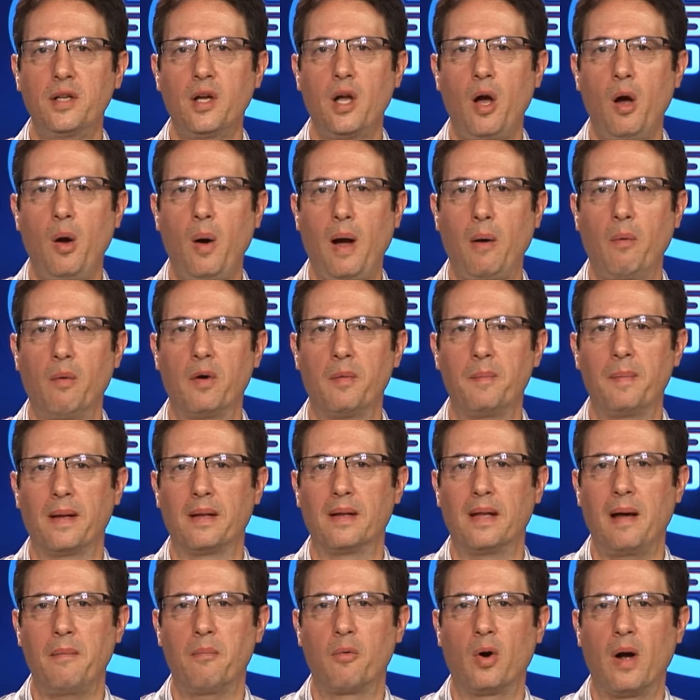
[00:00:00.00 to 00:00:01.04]
ago, I would have been a
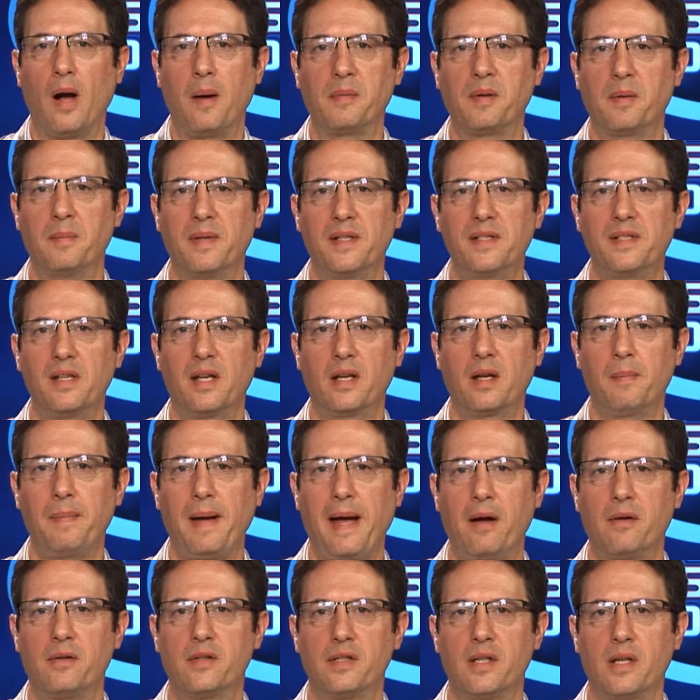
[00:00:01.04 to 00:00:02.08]
lot more optimistic
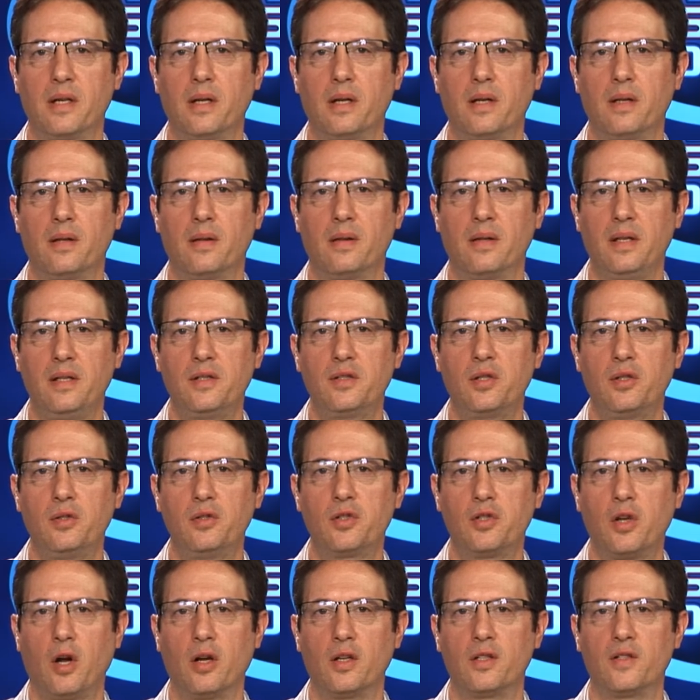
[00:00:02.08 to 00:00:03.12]
about these 2
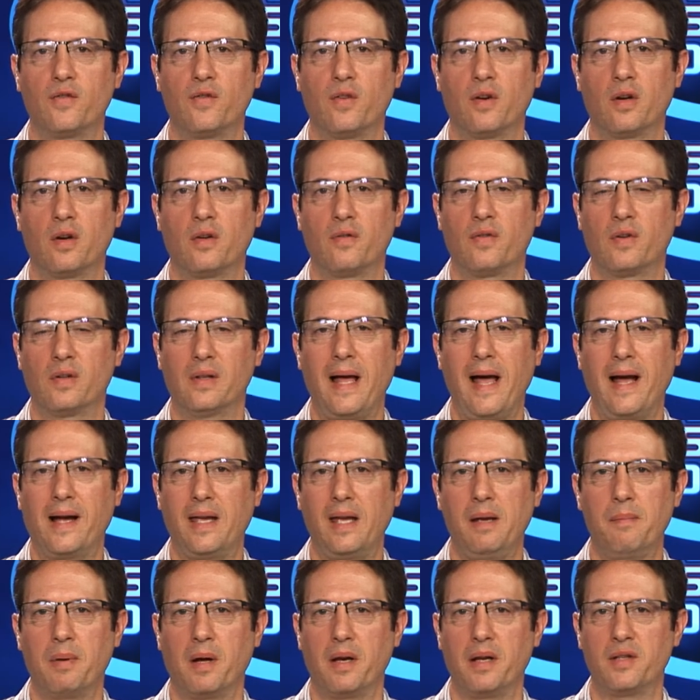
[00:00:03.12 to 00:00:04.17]
starts for
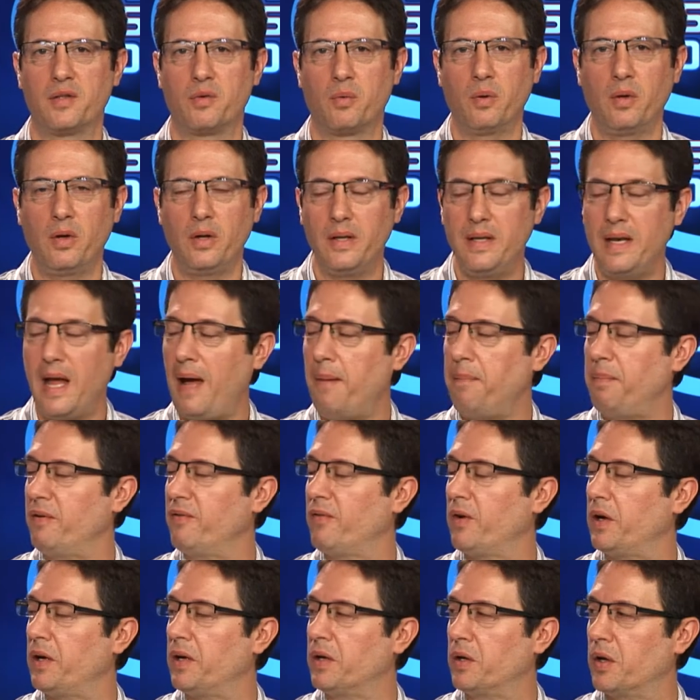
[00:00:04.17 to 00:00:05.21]
Lackey, but he's really not been
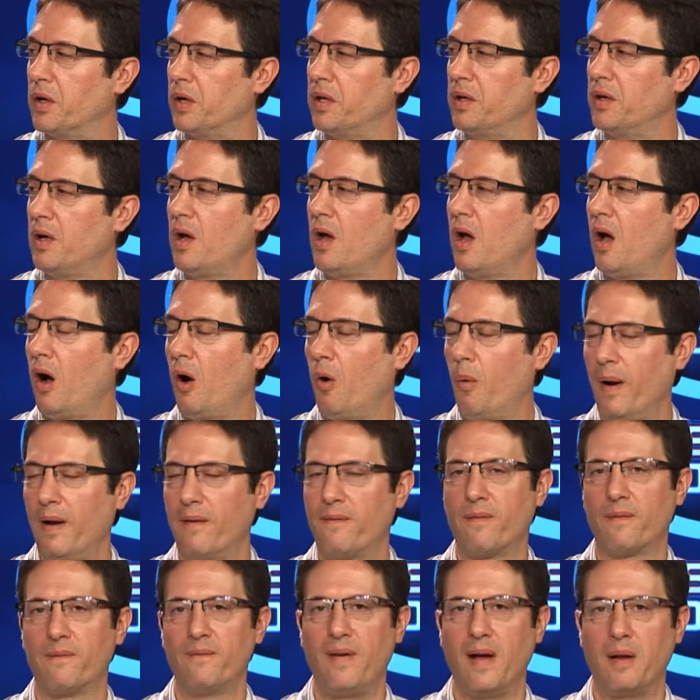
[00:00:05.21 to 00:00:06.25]
very good away
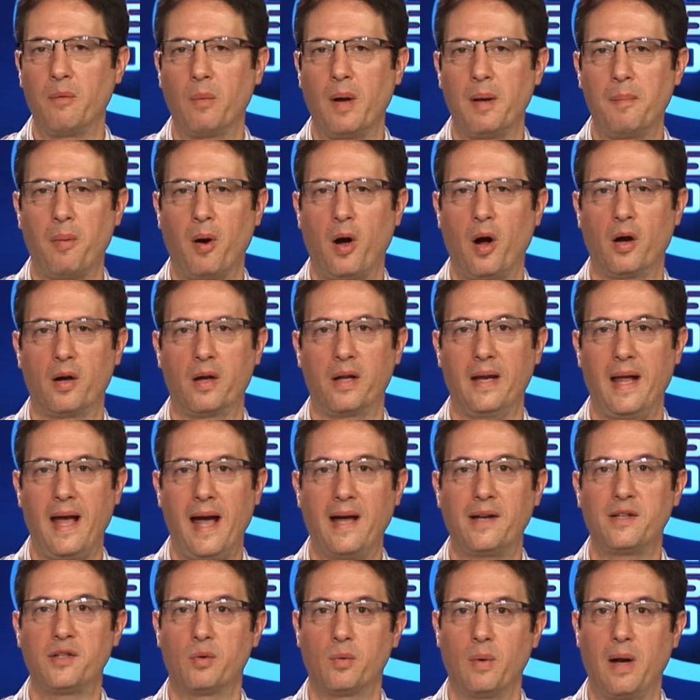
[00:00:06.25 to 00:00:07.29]
from Fenway Park, and
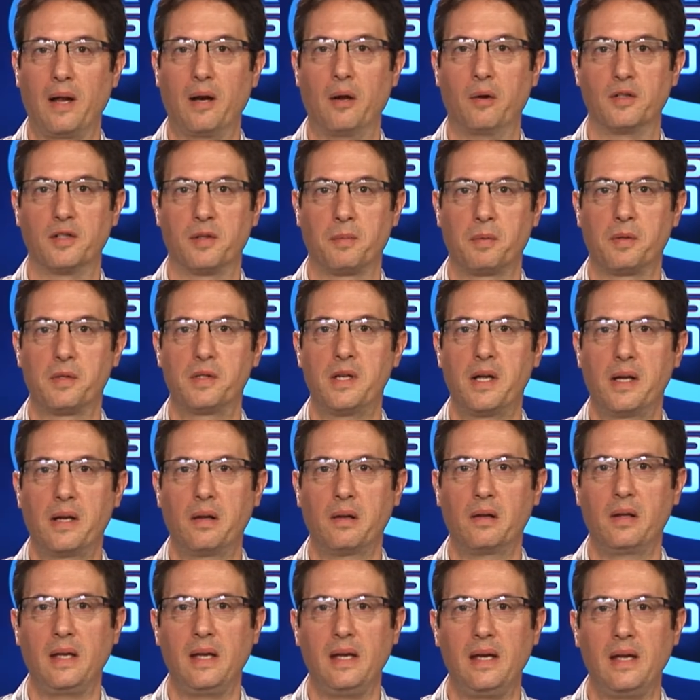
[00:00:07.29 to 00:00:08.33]
at Toronto is a
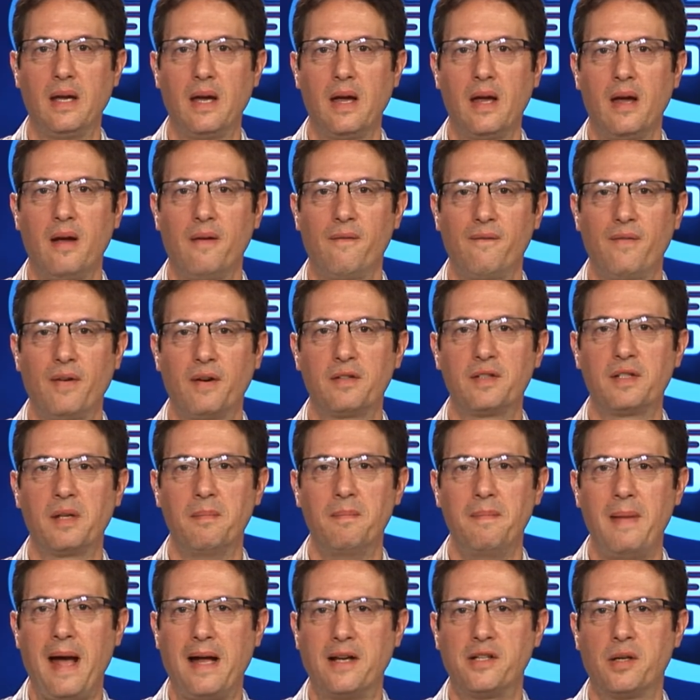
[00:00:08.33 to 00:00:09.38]
particularly
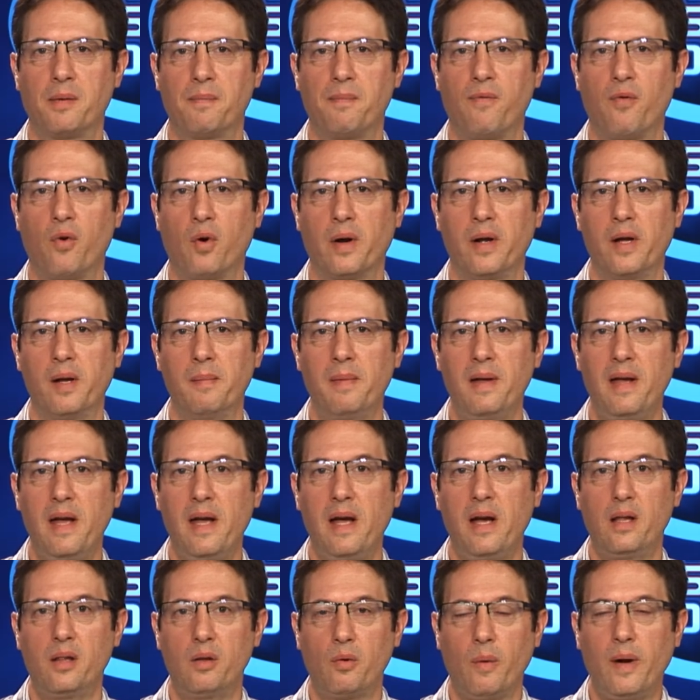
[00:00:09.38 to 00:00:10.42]
fearsome matchup for him.
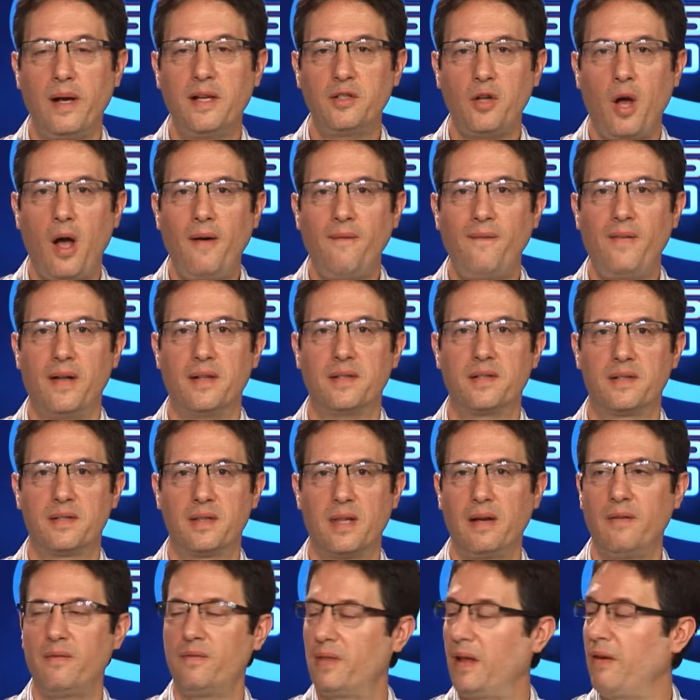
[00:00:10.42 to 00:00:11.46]
And the Rays offense,
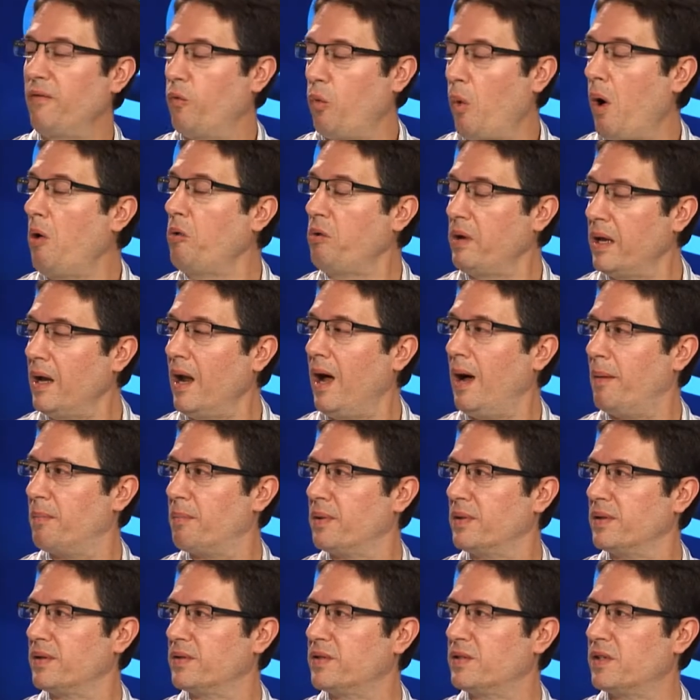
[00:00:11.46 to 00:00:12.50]
they've woken up.
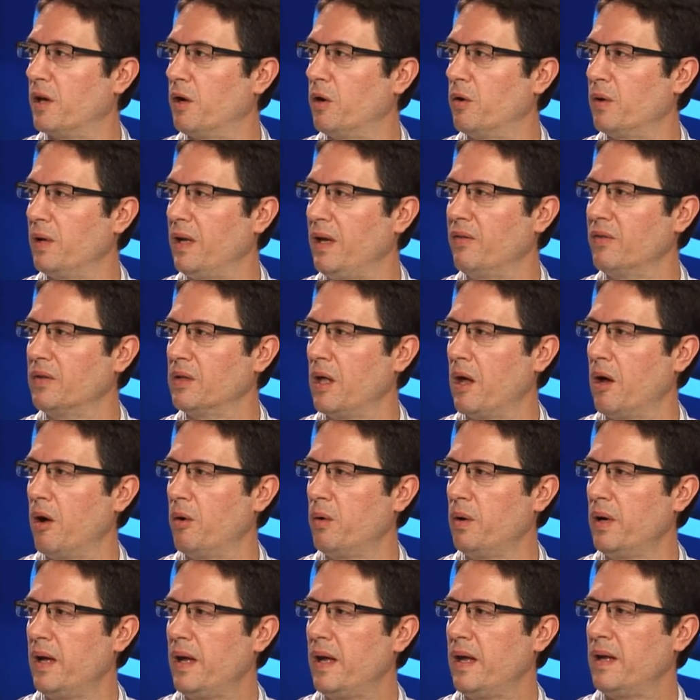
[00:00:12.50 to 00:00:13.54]
So even though